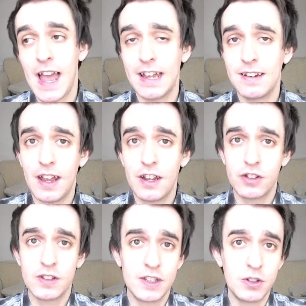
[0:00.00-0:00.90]
and I
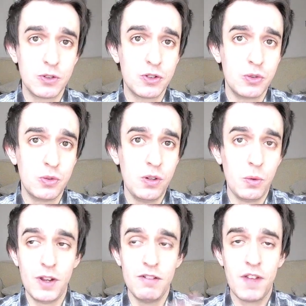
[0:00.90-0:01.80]
shall see you soon
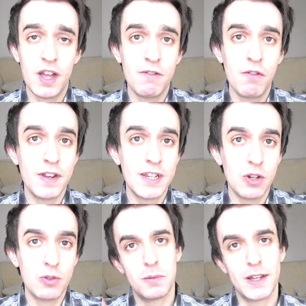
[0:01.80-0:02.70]
with another
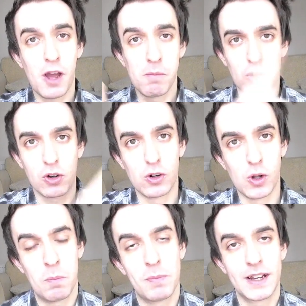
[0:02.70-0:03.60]
video, probably a book
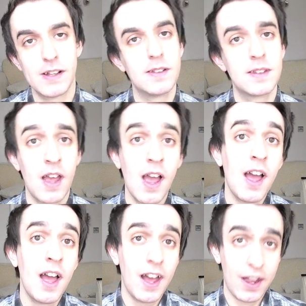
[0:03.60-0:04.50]
haul, because
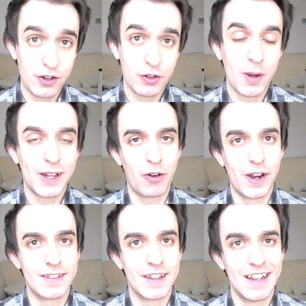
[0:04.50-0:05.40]
I just went
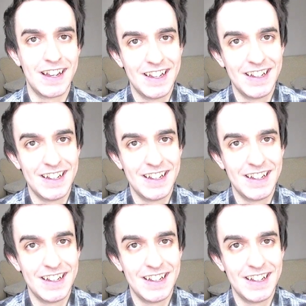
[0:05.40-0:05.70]
crazy.